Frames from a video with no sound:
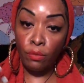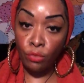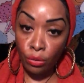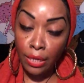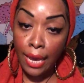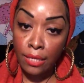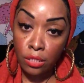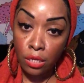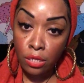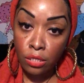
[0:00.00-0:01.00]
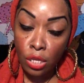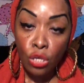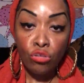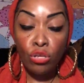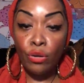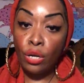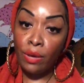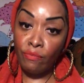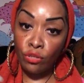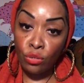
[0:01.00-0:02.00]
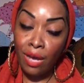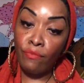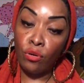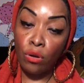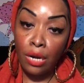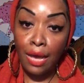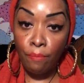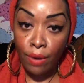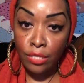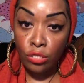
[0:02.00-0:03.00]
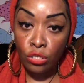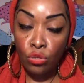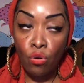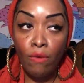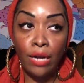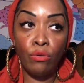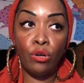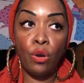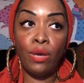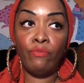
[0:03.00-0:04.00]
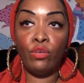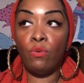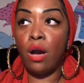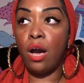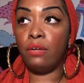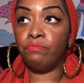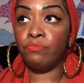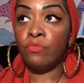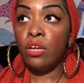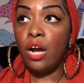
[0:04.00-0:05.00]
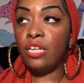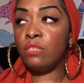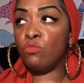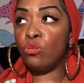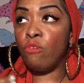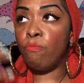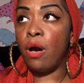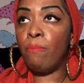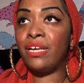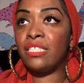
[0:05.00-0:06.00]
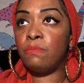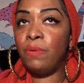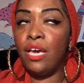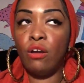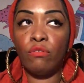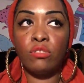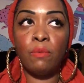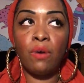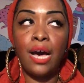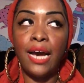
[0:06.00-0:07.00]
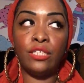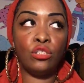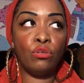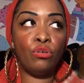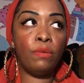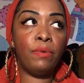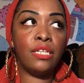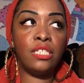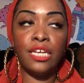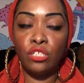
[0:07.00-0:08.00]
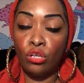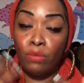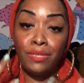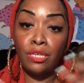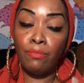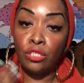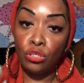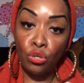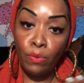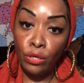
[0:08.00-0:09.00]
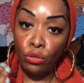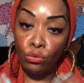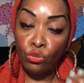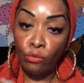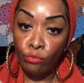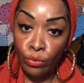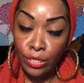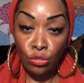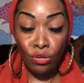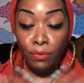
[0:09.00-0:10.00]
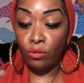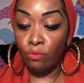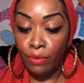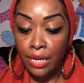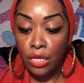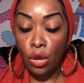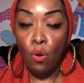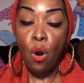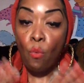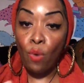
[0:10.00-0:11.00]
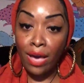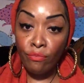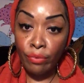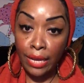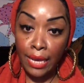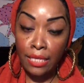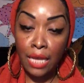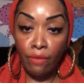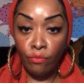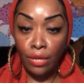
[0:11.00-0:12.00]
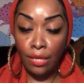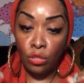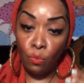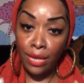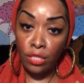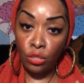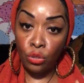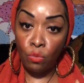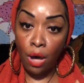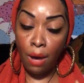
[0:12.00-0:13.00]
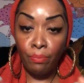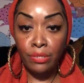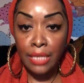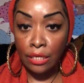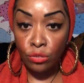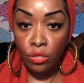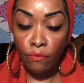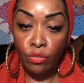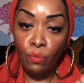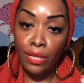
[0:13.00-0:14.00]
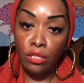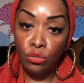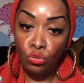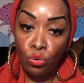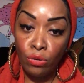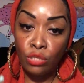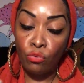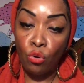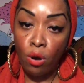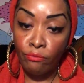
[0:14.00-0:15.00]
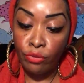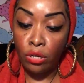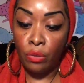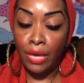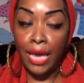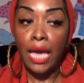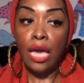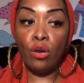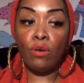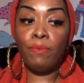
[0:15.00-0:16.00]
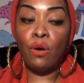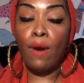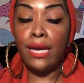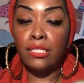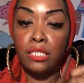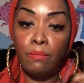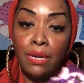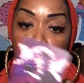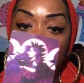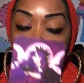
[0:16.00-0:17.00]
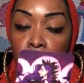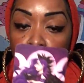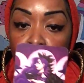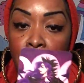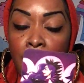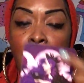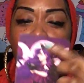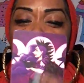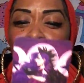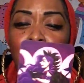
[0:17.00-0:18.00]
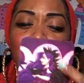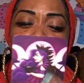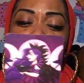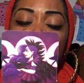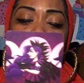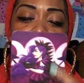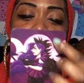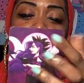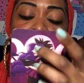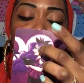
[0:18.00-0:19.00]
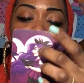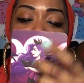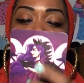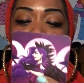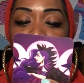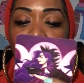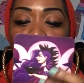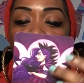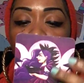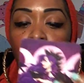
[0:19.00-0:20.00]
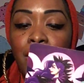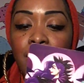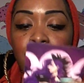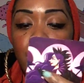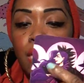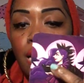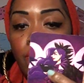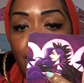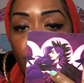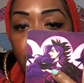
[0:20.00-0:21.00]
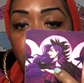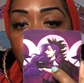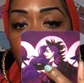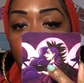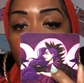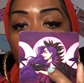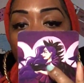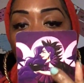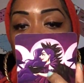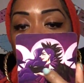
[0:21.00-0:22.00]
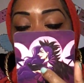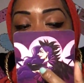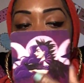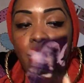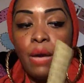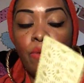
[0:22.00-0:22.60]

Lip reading: communicators. So, you know, if you do have an online presence, or I don't know, if you are some sort of public speaker or some kind, you know, you could be a teacher. There could be something to do where you use your voice. You could be on the radio. Whatever it is, I feel like the way that you present yourself and the way that you talk is real confident, okay? It could be quite intimidating to somebody. Every time I see this card, I kind of feel like it's like a hater in the midst that's kind of like trying to send bad energy there